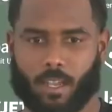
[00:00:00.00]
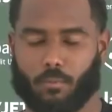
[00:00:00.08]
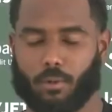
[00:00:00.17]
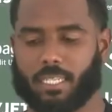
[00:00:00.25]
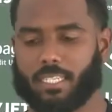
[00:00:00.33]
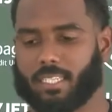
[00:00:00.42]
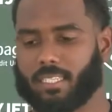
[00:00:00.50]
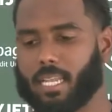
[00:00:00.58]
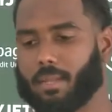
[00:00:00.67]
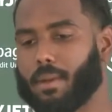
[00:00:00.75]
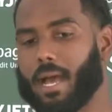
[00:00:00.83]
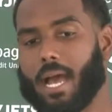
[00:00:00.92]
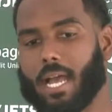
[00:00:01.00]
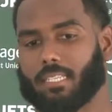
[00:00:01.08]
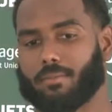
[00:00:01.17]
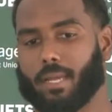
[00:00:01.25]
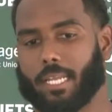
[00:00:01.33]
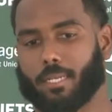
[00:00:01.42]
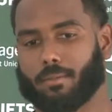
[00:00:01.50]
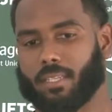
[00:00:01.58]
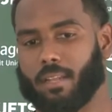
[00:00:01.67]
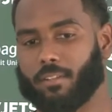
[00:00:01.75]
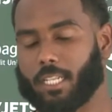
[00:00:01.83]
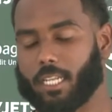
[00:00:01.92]
I'm really just selling my eyes and my hips
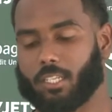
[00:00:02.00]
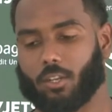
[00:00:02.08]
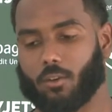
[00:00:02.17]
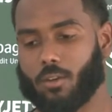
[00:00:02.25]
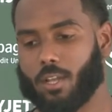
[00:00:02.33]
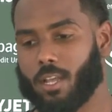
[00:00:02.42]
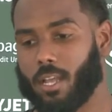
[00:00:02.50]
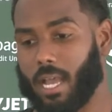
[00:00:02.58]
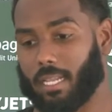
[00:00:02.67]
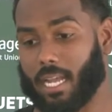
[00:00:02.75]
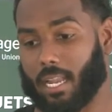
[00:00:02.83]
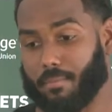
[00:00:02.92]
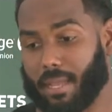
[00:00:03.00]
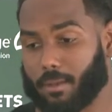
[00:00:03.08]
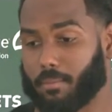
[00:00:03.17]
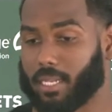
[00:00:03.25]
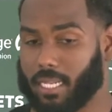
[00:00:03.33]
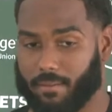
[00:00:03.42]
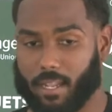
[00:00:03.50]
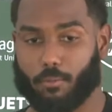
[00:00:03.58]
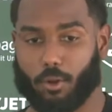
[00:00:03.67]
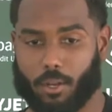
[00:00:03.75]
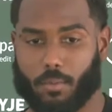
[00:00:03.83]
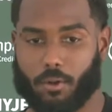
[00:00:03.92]
and everything, so I got to make him believe that
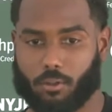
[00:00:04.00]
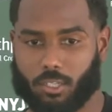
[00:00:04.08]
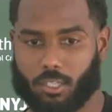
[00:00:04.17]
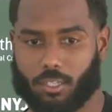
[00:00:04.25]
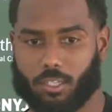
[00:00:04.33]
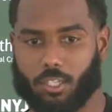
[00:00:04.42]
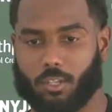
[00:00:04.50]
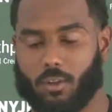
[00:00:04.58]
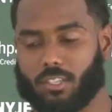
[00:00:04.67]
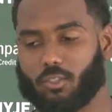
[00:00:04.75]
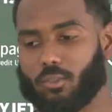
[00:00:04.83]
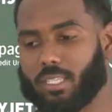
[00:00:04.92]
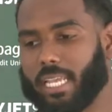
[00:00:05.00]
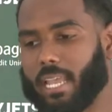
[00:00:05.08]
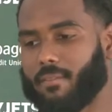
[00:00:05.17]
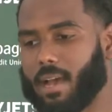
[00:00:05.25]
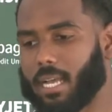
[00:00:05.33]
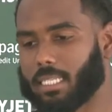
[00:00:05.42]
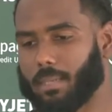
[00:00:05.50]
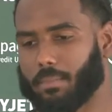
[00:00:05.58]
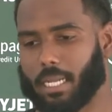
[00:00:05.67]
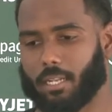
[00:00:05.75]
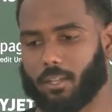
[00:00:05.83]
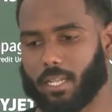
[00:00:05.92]
I'm running the post. You know, as soon as he gave eyes, he
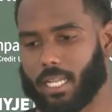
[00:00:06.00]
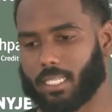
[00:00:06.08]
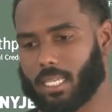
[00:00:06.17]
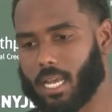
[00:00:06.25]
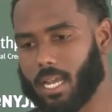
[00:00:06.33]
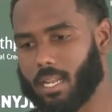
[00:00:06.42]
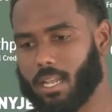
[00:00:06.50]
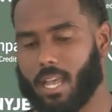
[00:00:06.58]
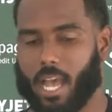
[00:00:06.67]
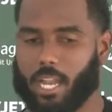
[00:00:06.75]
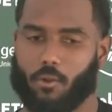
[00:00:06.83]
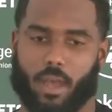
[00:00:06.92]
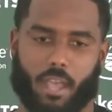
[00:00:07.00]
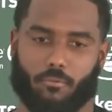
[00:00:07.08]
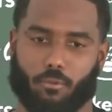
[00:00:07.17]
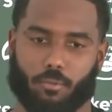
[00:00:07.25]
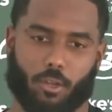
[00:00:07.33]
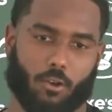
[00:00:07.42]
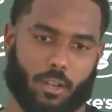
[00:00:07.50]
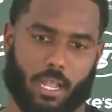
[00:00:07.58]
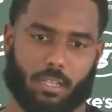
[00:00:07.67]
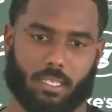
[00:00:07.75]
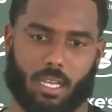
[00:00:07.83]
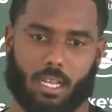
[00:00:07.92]
played a little inside. I know I had room to go on
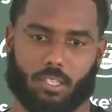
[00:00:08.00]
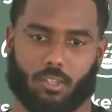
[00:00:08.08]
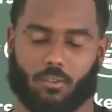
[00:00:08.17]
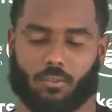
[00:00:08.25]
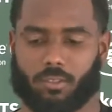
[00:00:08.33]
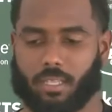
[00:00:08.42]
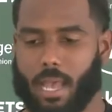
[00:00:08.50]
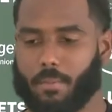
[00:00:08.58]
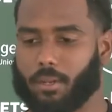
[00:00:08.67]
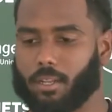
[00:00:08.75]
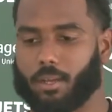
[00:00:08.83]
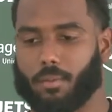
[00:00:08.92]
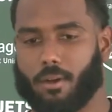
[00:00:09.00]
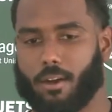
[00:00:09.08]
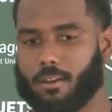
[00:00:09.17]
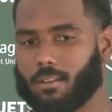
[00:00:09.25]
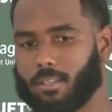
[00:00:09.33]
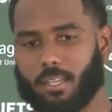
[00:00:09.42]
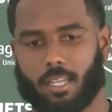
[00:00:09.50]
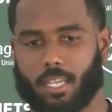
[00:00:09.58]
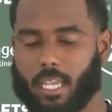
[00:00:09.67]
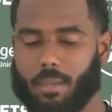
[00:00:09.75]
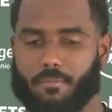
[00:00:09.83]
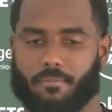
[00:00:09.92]
the outside. So Zach put a good ball,
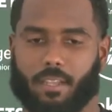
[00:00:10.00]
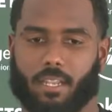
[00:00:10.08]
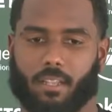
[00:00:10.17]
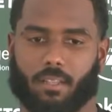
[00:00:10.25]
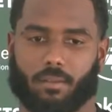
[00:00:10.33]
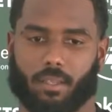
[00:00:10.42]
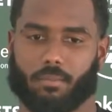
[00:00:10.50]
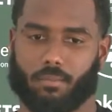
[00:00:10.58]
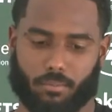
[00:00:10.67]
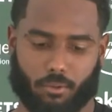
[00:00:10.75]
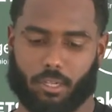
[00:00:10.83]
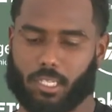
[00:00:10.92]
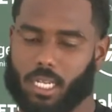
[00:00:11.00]
keep my feet in, move the